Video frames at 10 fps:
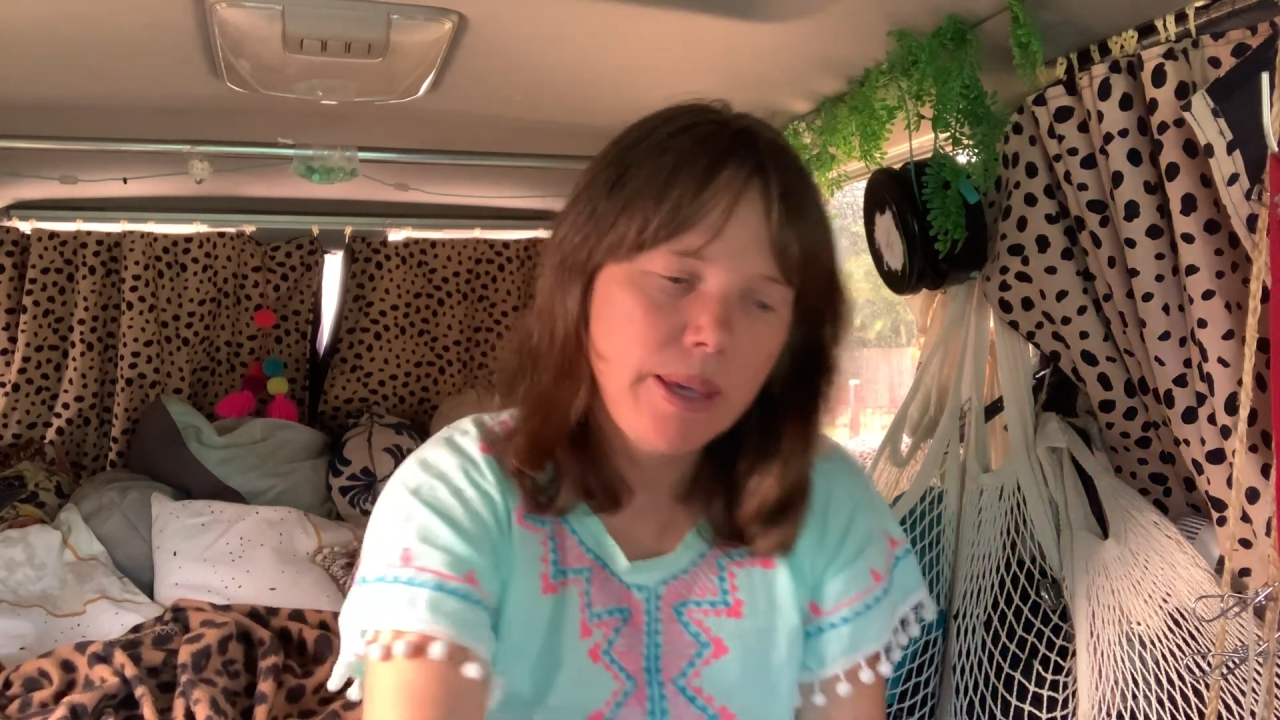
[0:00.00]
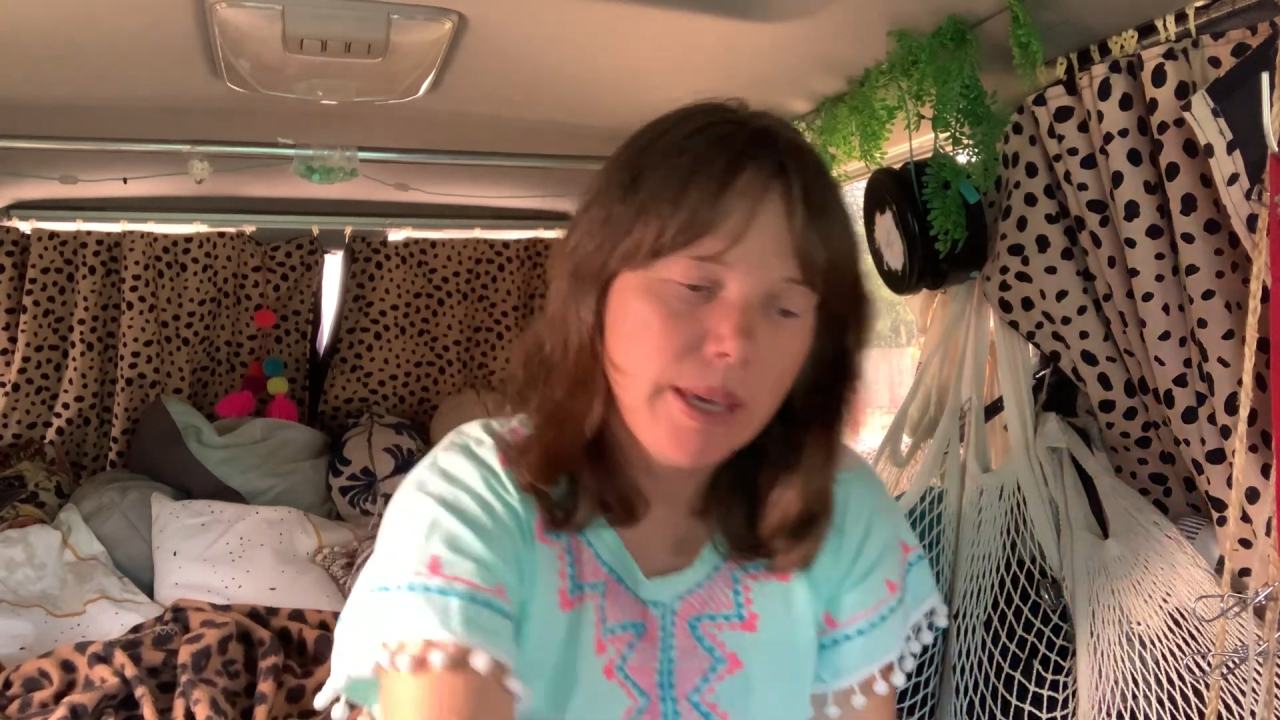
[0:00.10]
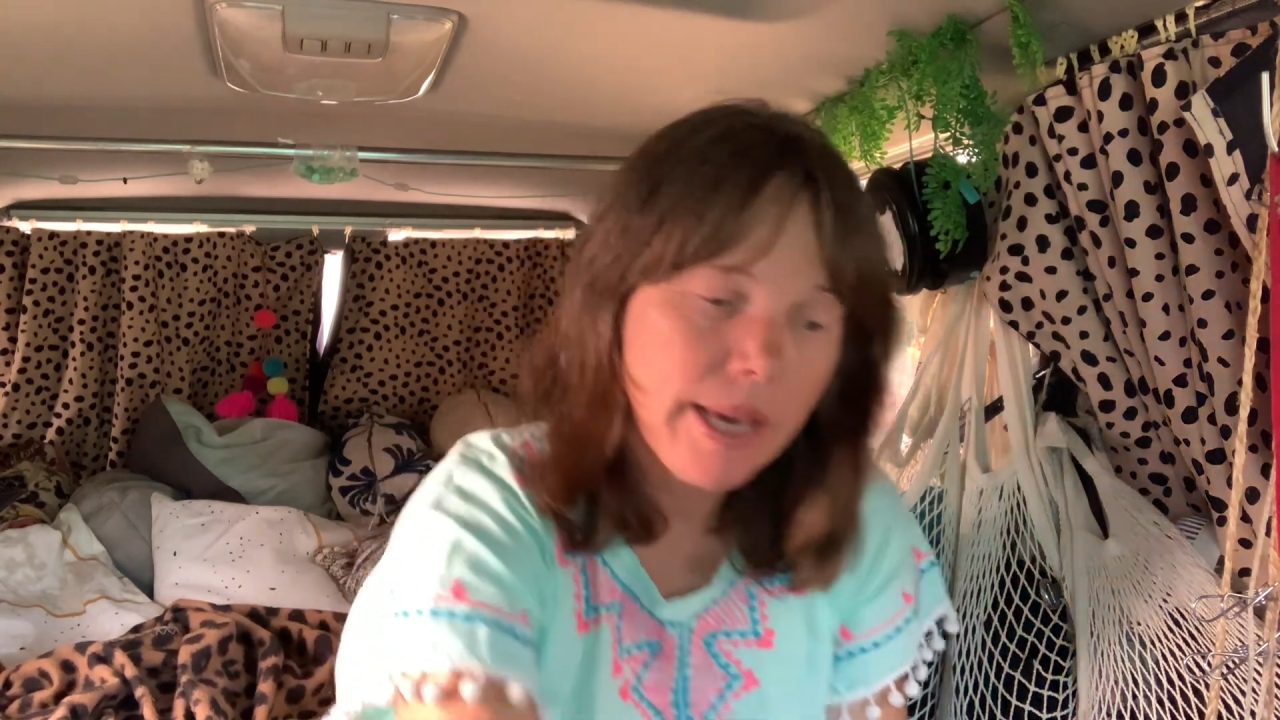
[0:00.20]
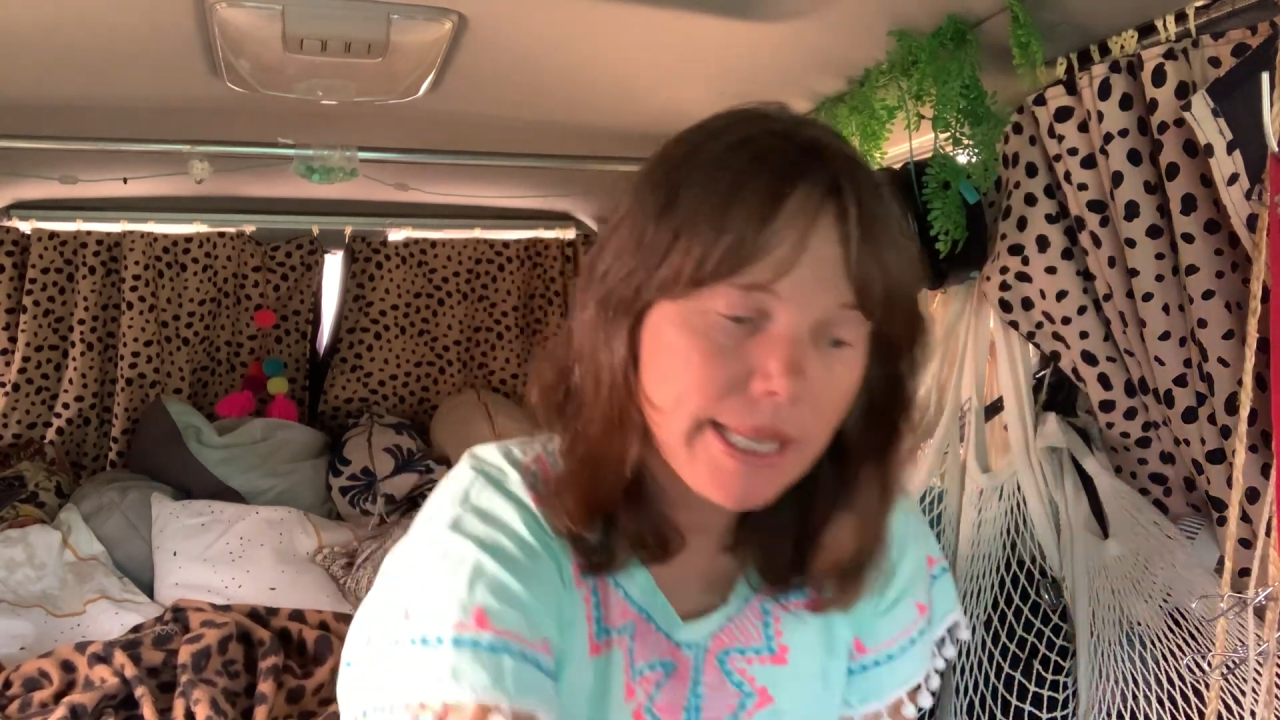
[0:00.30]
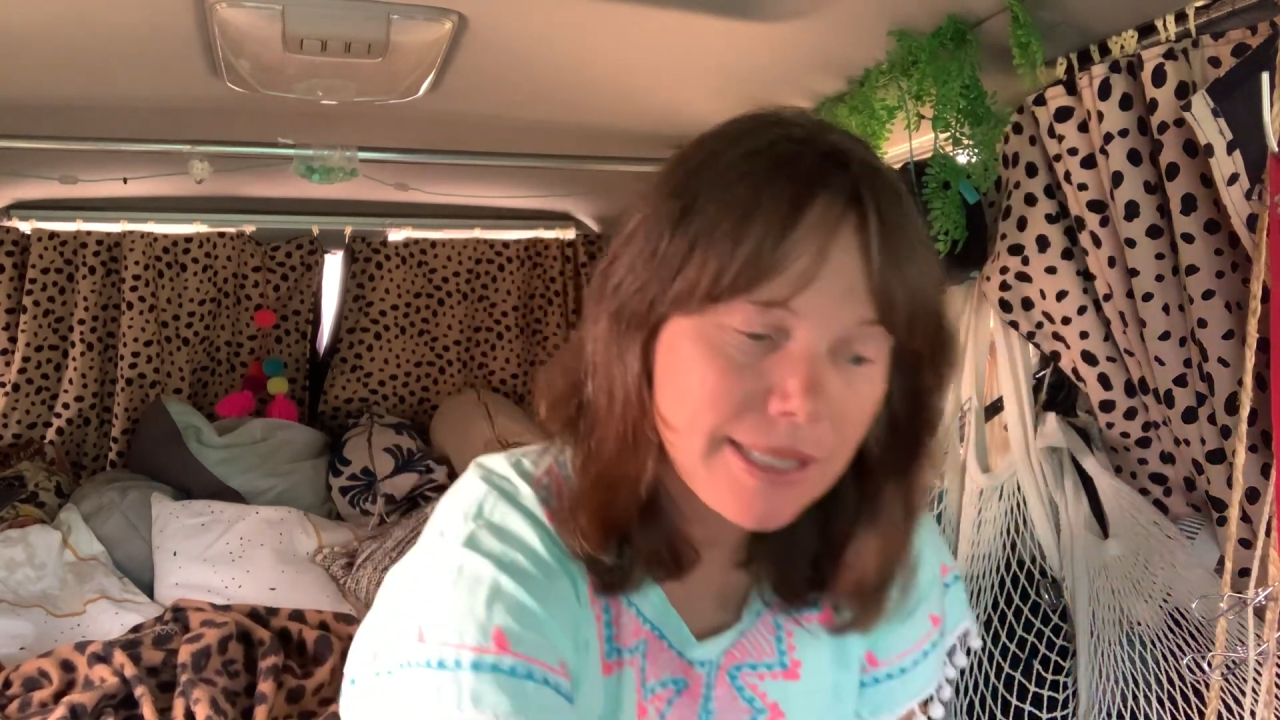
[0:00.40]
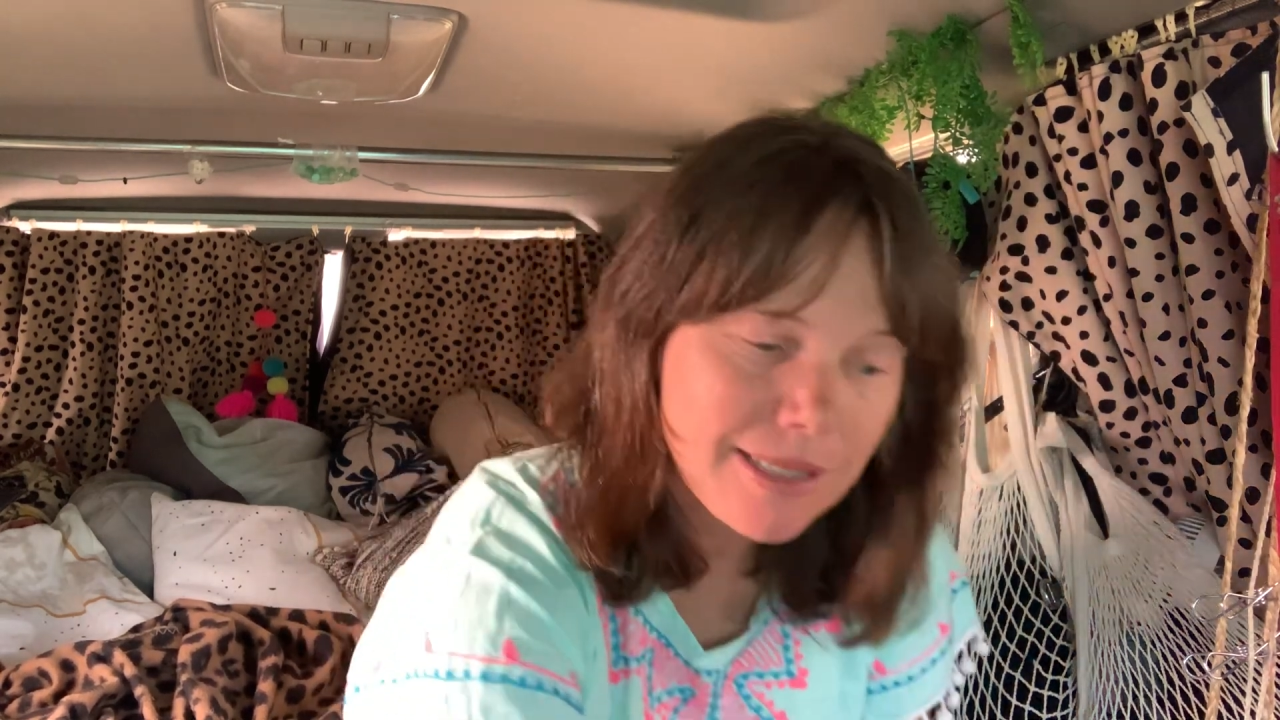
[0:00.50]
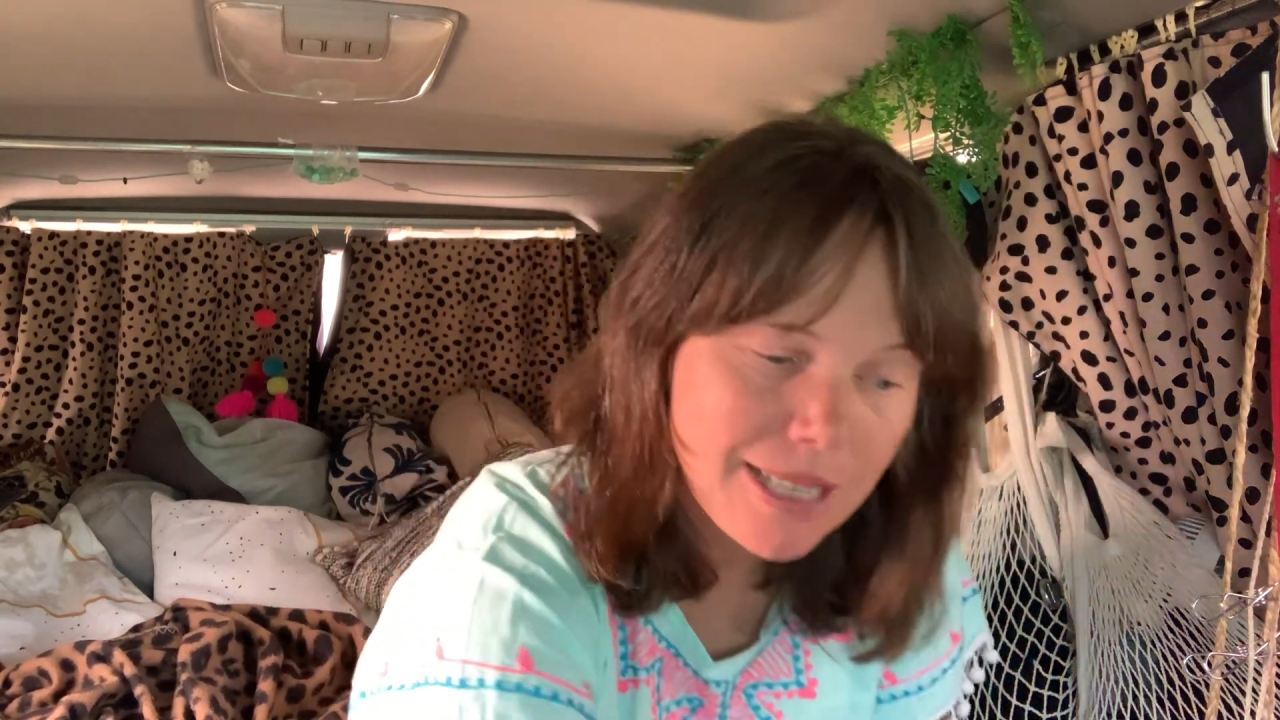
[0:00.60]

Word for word: Yes,